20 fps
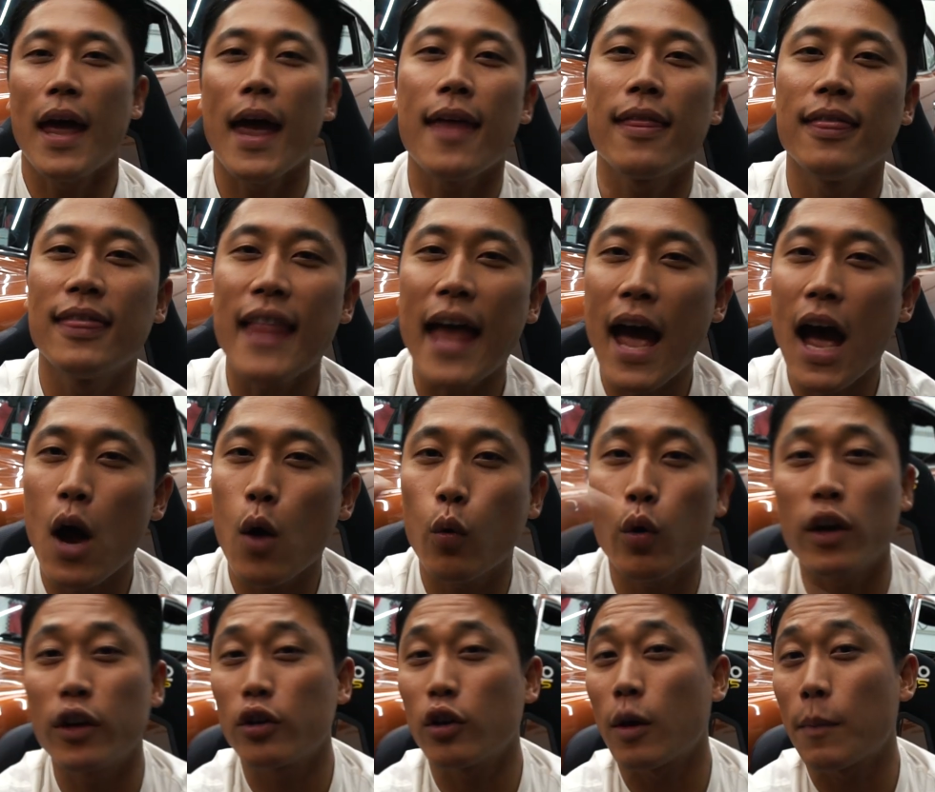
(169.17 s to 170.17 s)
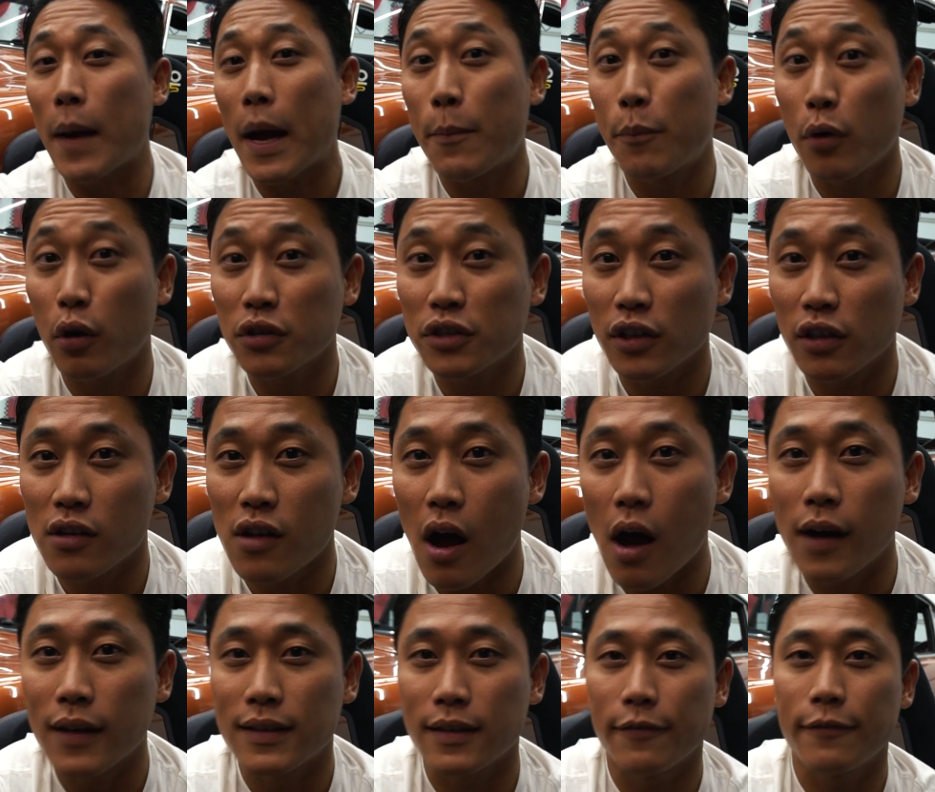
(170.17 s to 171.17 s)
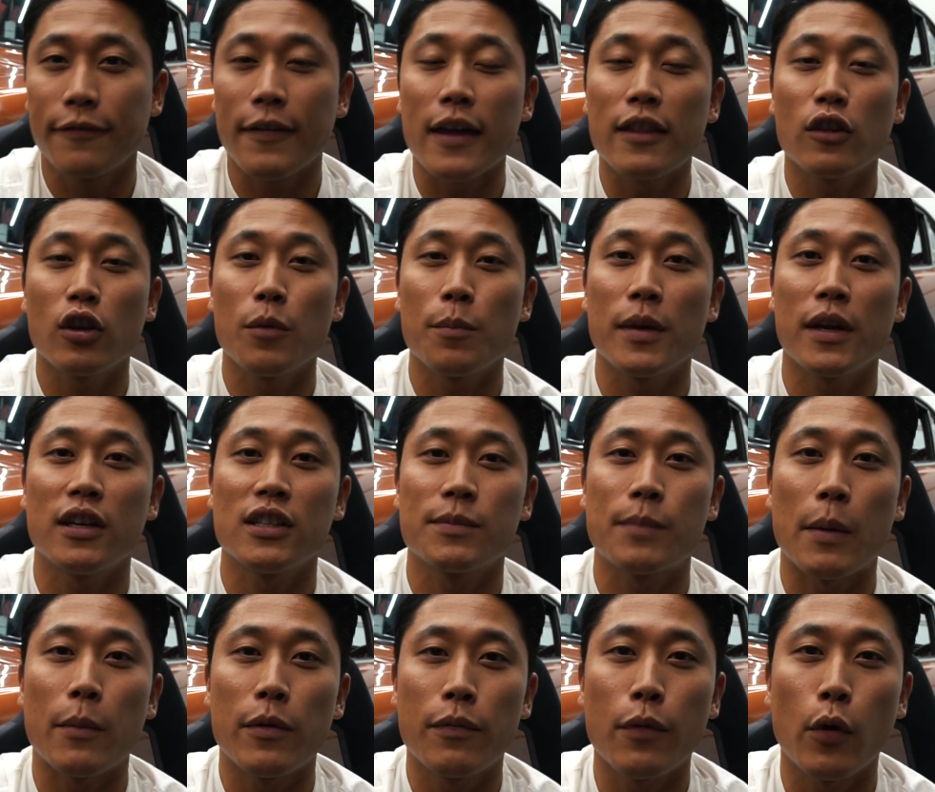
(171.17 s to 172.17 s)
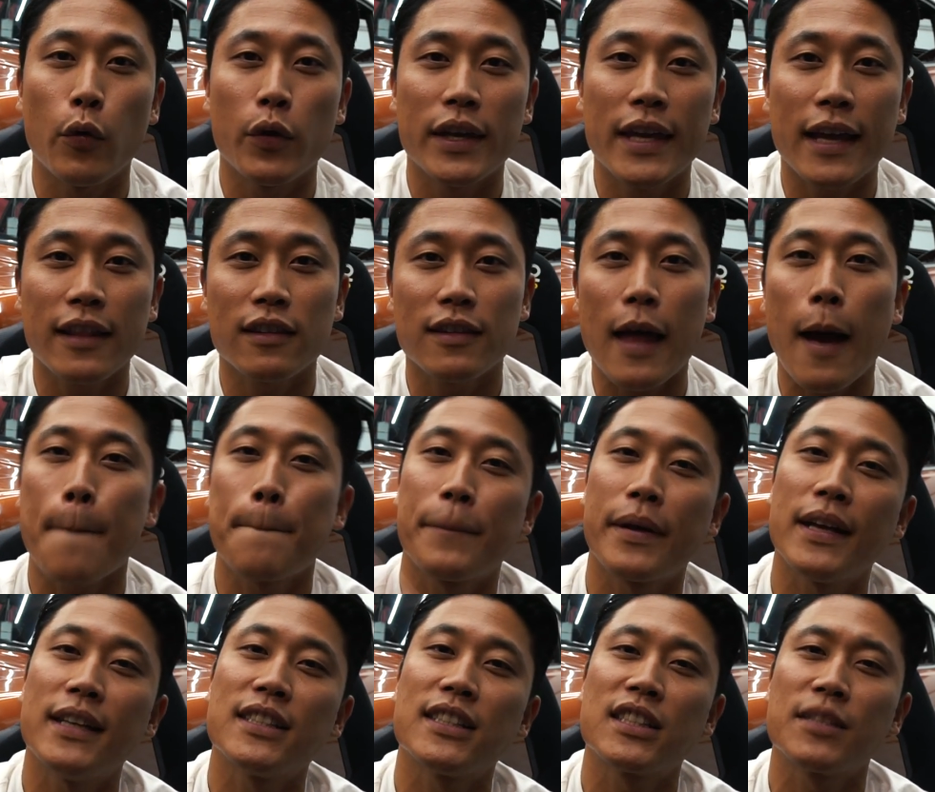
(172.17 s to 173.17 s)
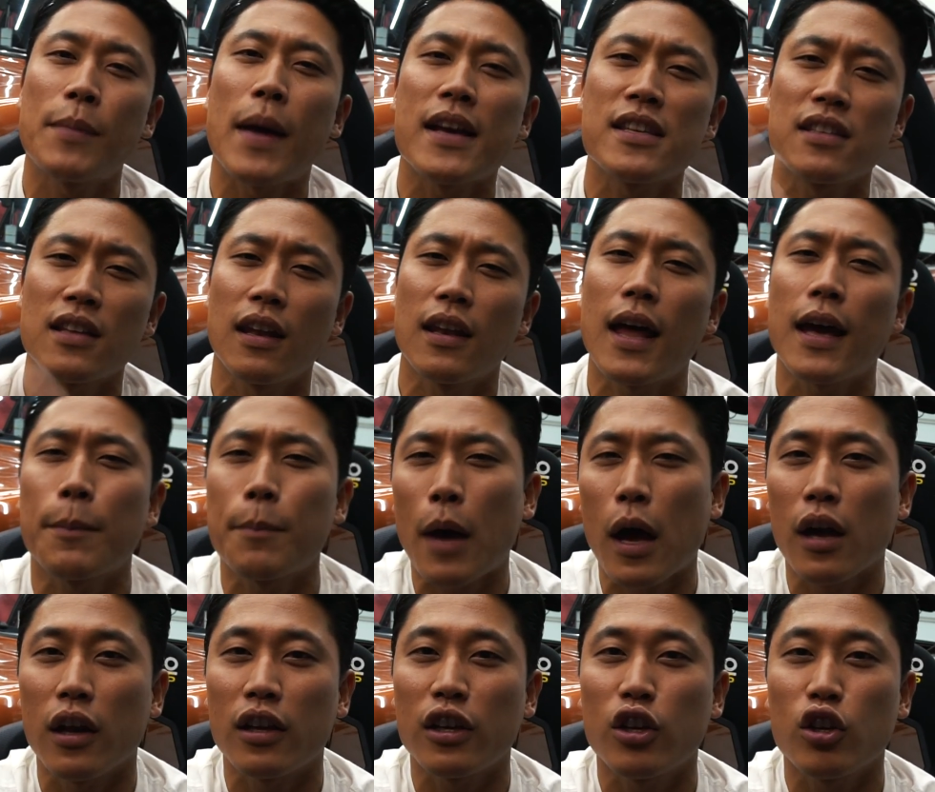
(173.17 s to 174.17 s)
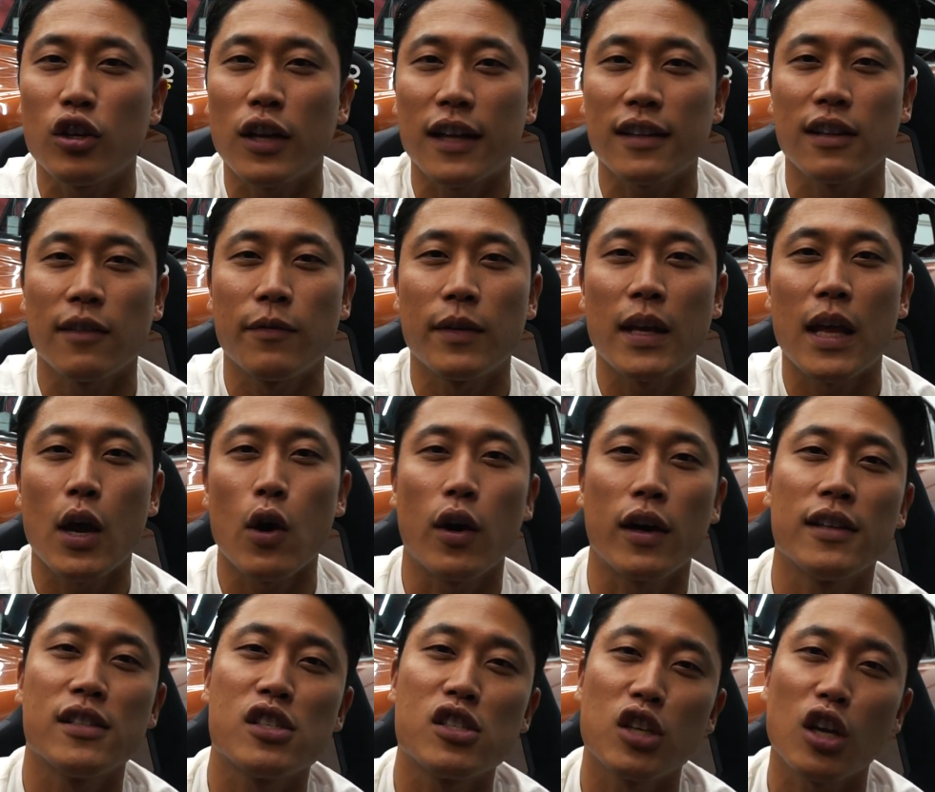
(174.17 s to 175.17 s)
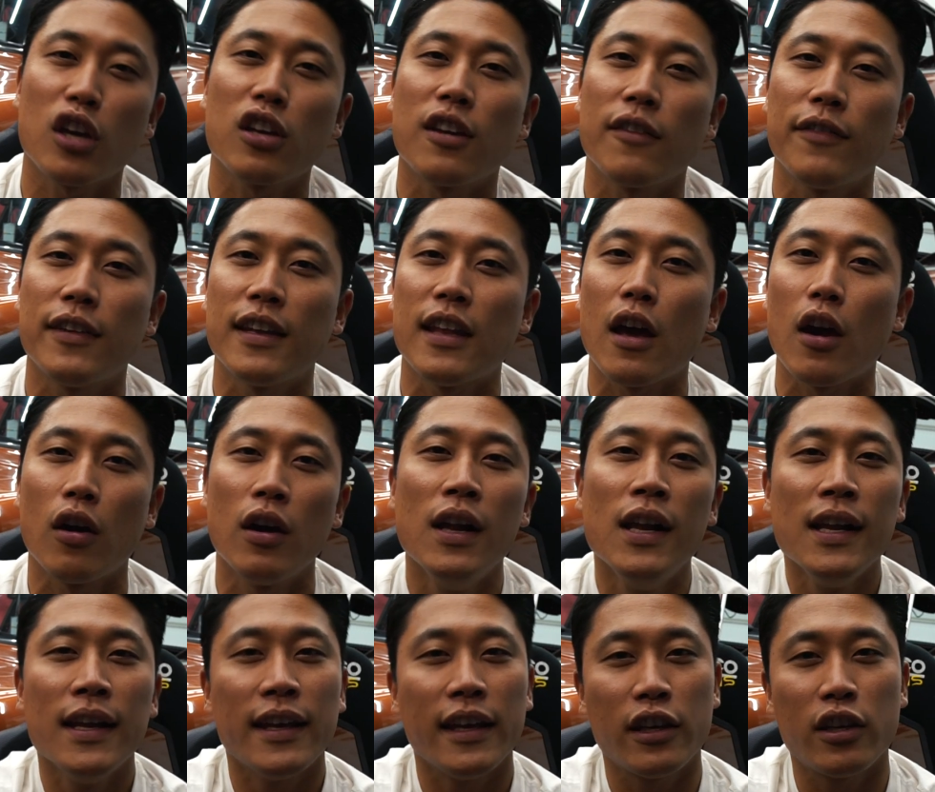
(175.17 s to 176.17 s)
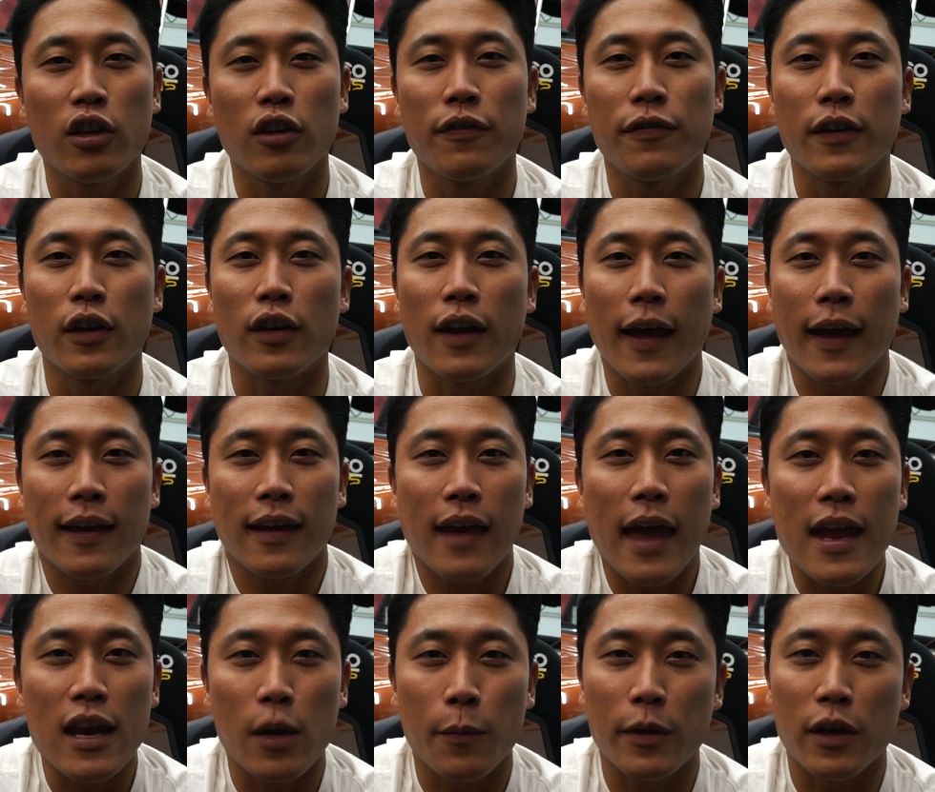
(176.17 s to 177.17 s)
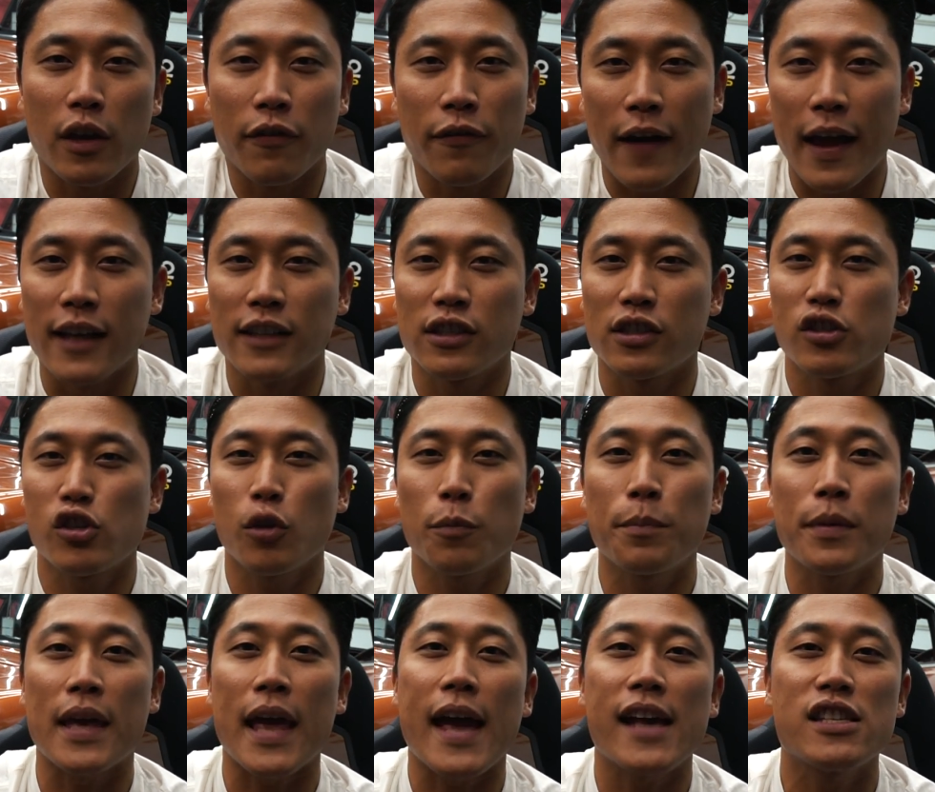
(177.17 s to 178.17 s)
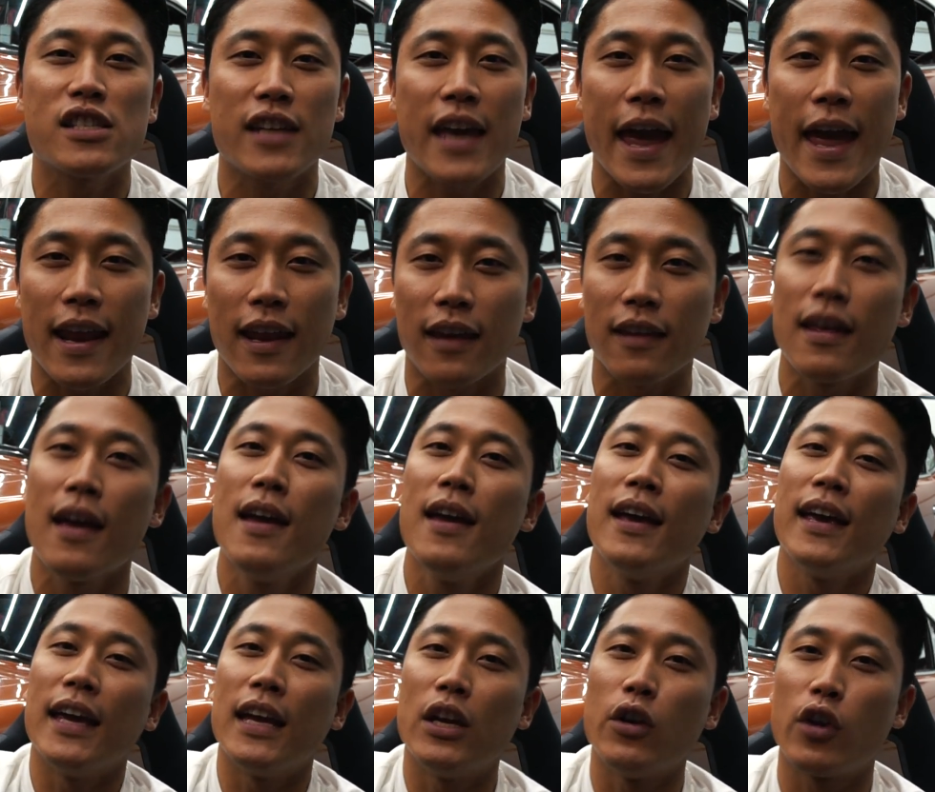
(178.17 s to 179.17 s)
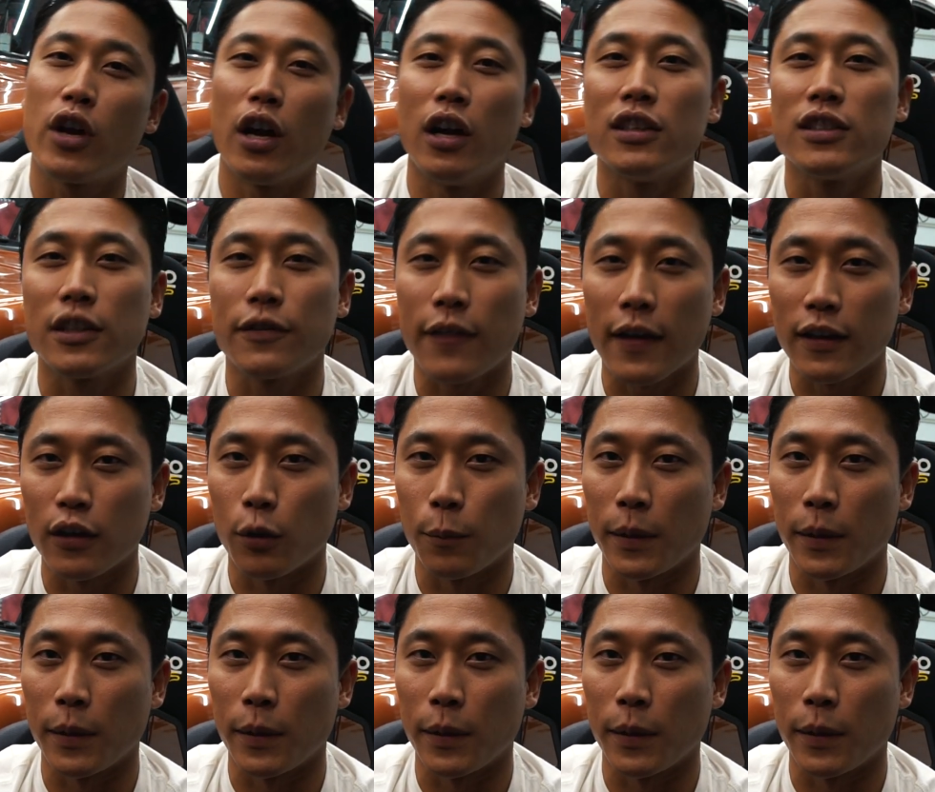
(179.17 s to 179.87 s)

And now we're gonna talk about pros and cons of fender mirrors, but before we get to that, please smash that like button if you like the video and share the video if you feel like any of your friends should be educated in regards to fender